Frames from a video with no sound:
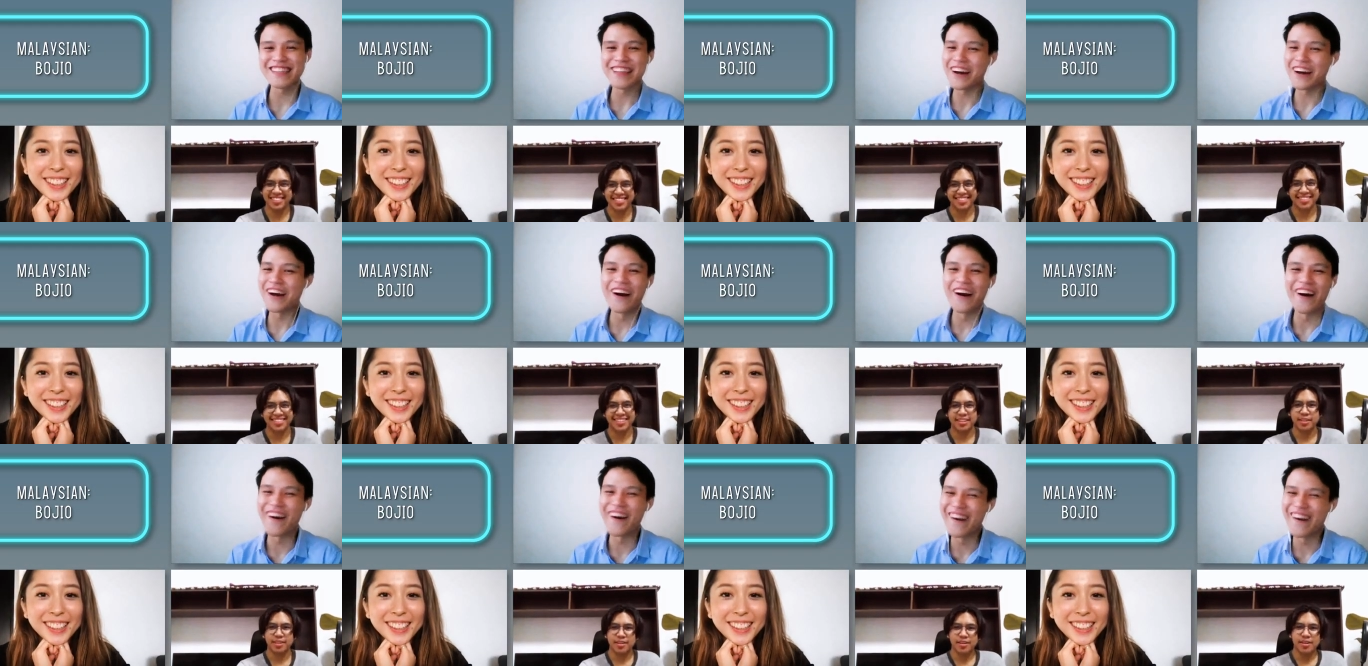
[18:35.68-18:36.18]

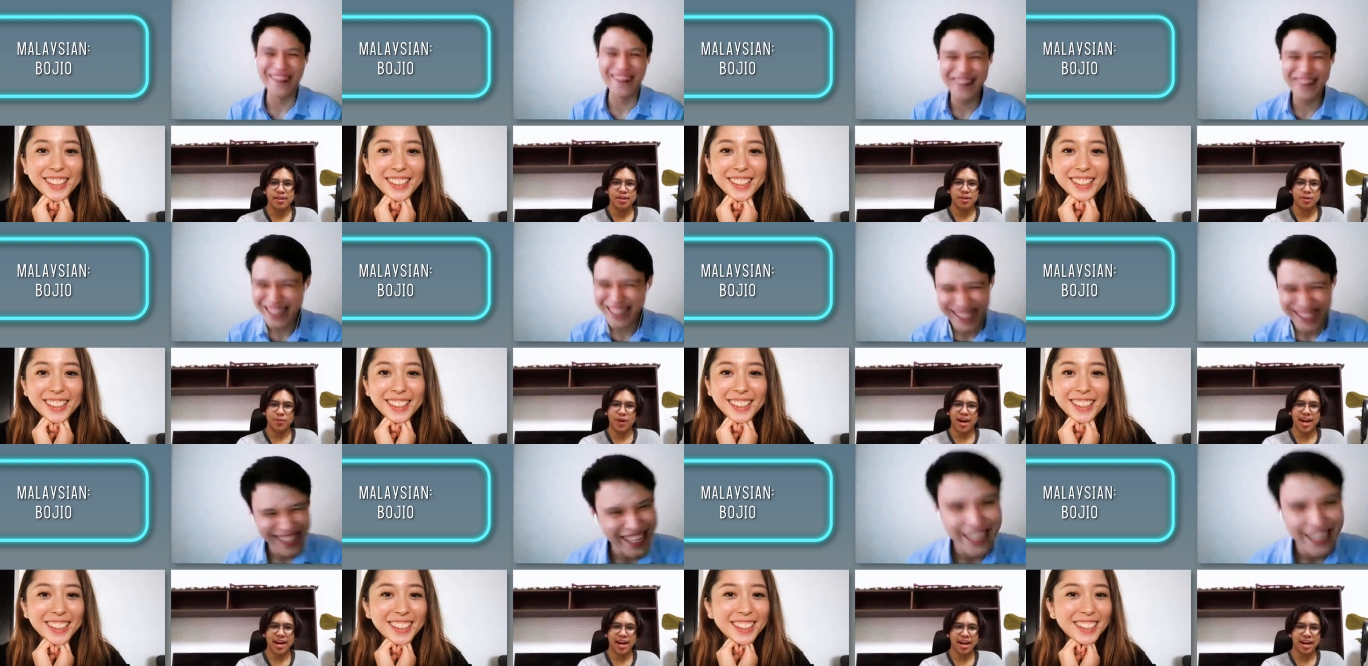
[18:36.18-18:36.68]
Speaker 1: no.
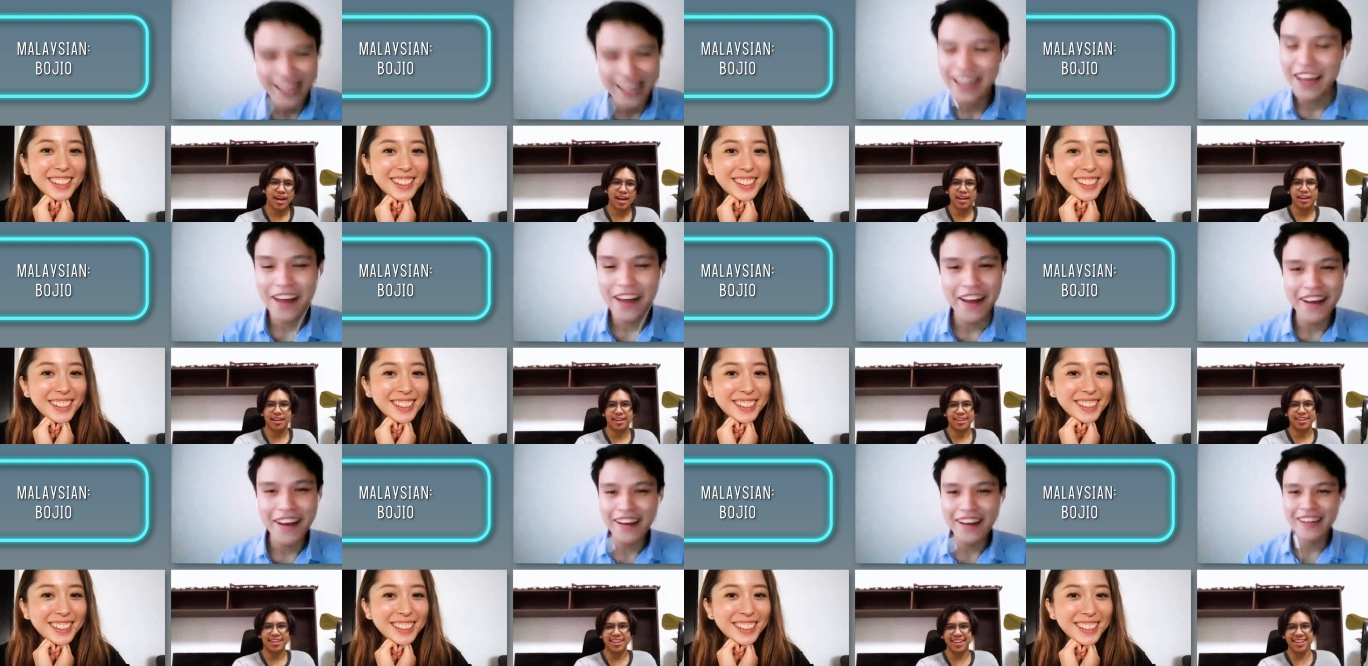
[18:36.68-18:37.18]

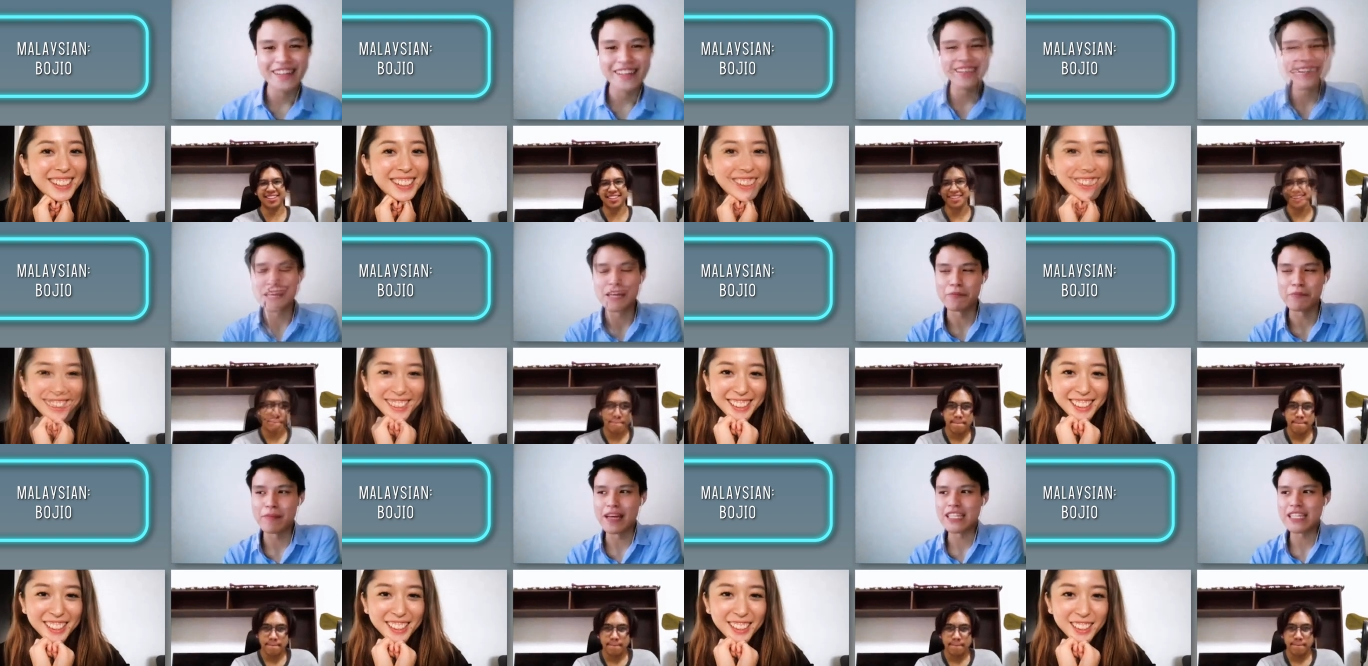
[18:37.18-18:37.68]
Wow.
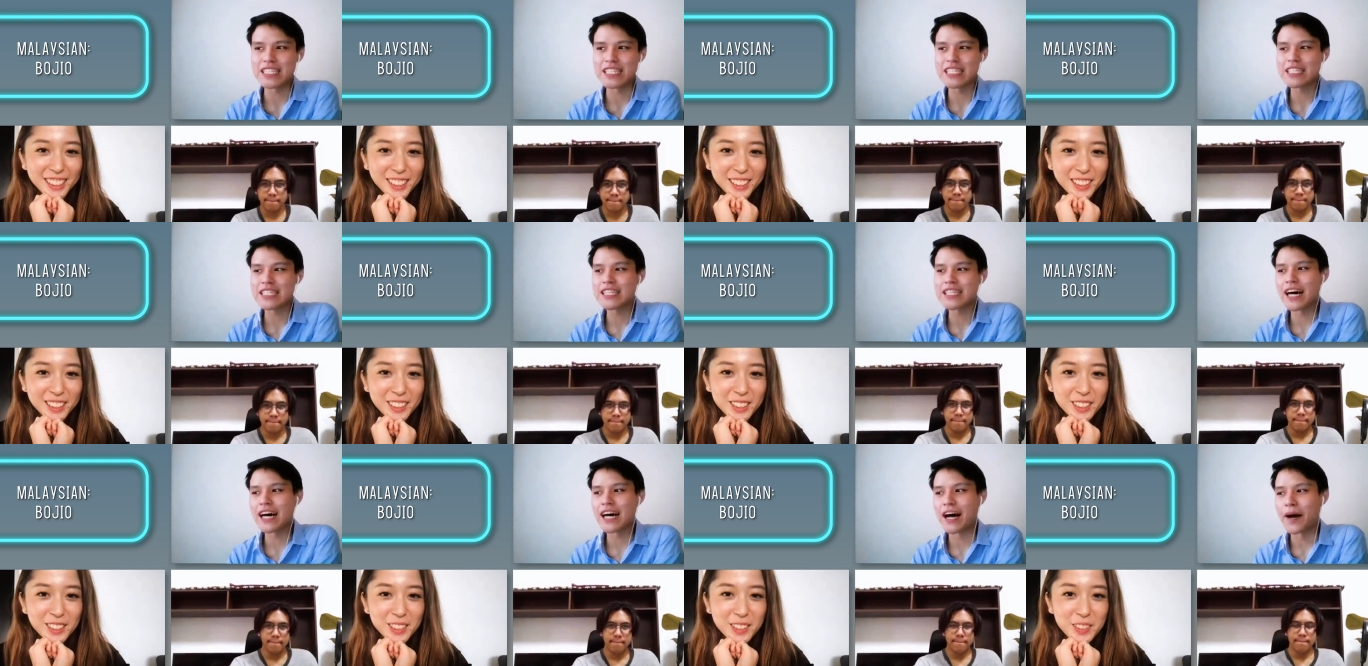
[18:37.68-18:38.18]

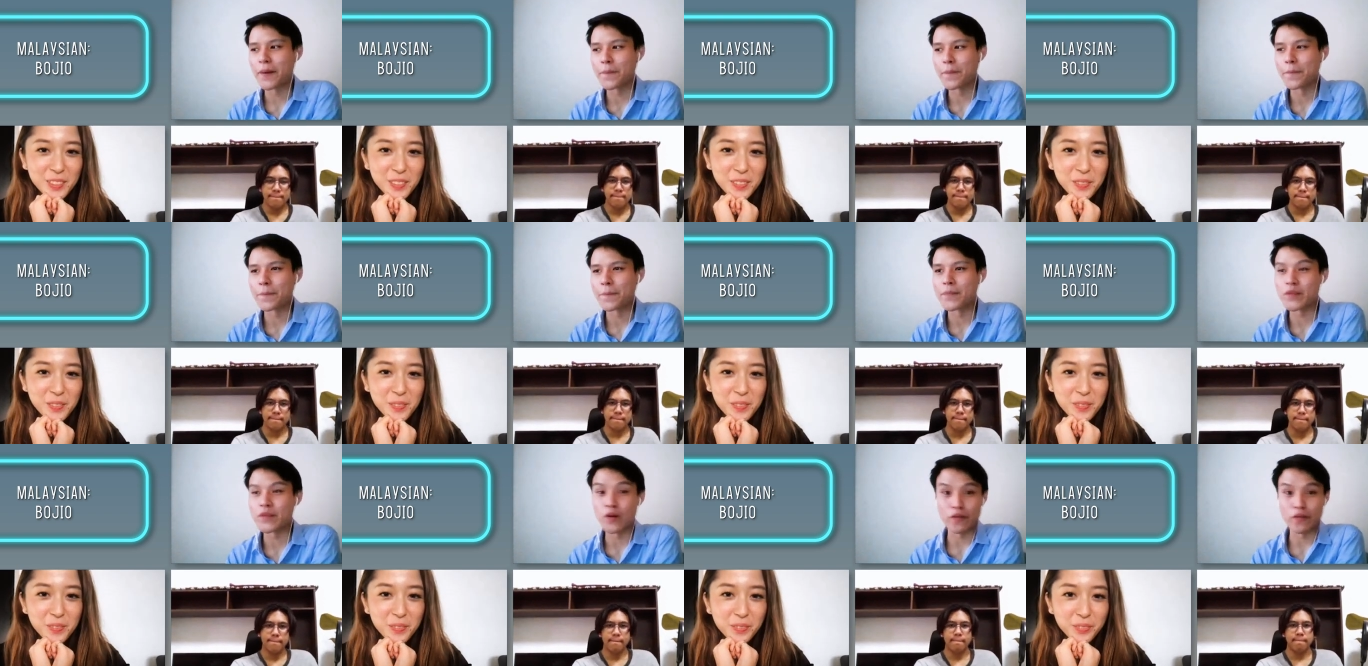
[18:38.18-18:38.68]
Imagine
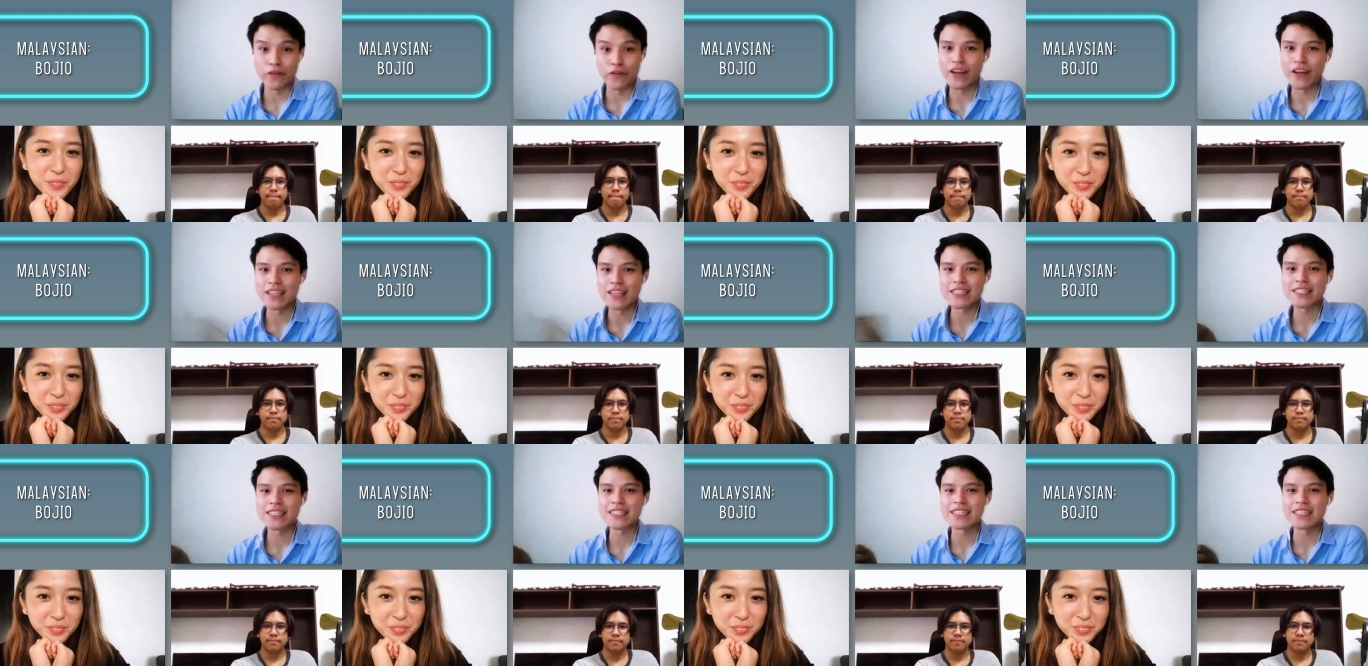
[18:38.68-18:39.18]
um, your
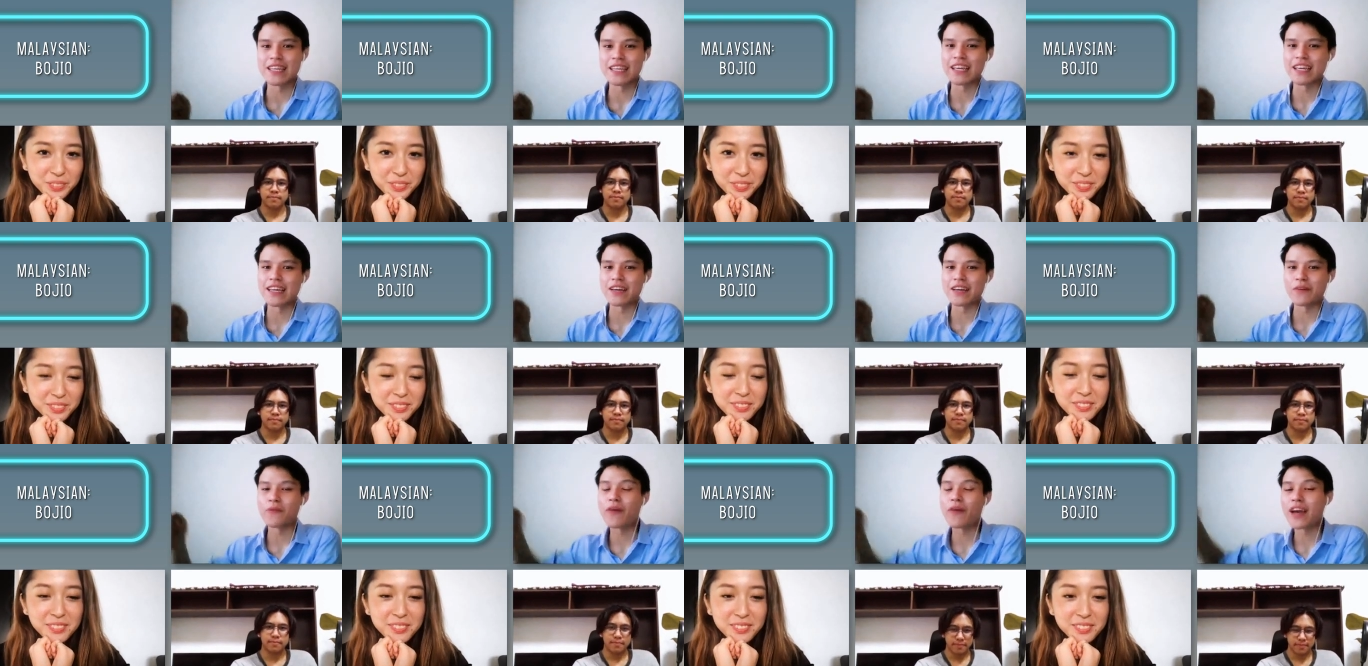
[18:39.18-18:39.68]
friends,
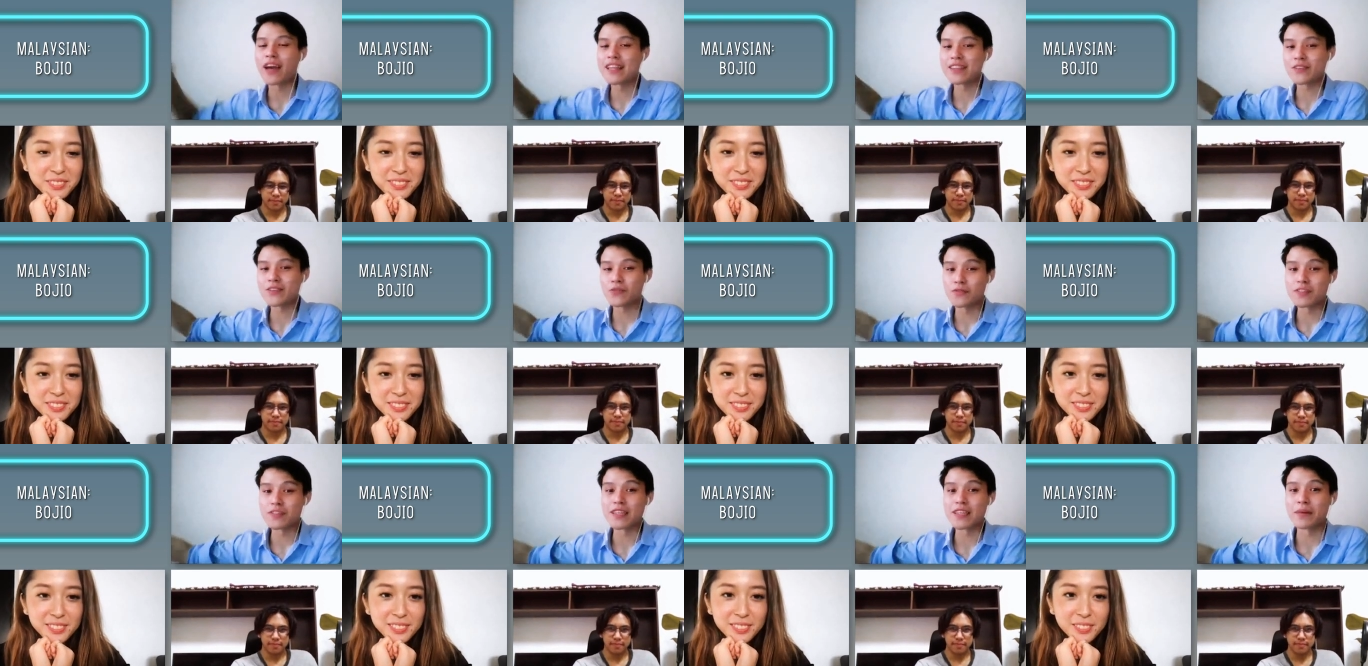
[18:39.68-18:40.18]
they
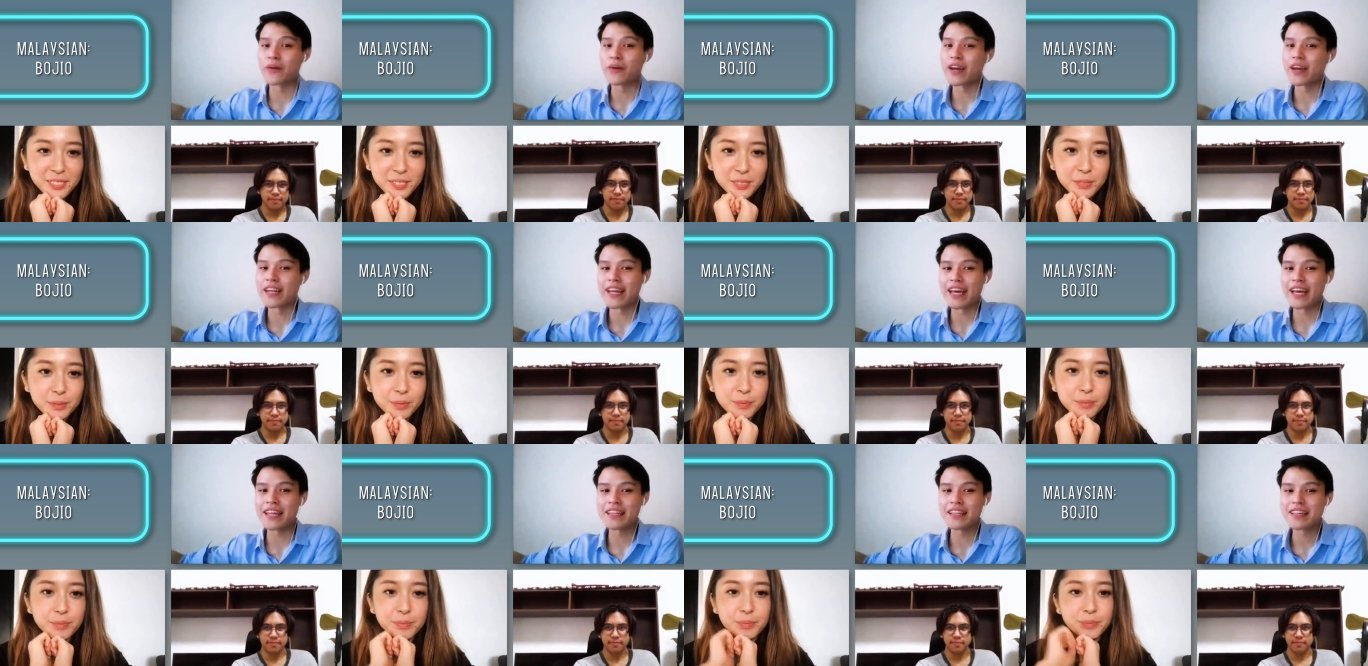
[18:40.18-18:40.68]
went to
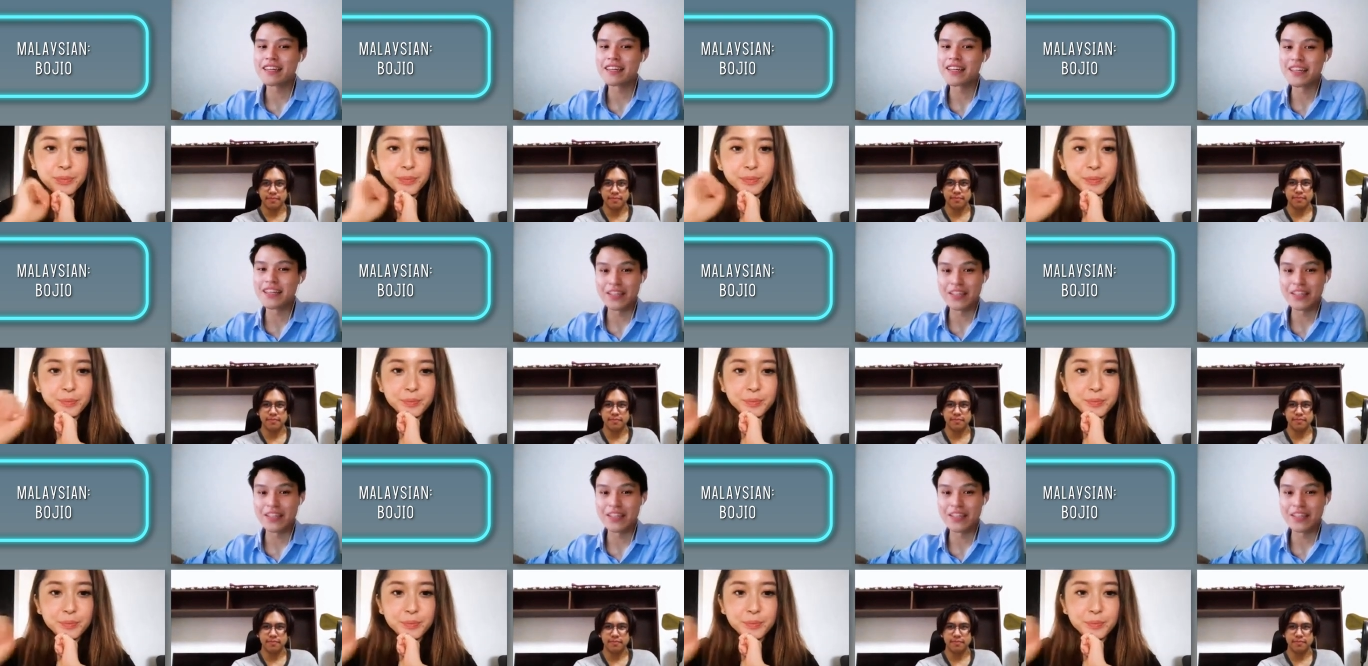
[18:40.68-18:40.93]
somewhere that,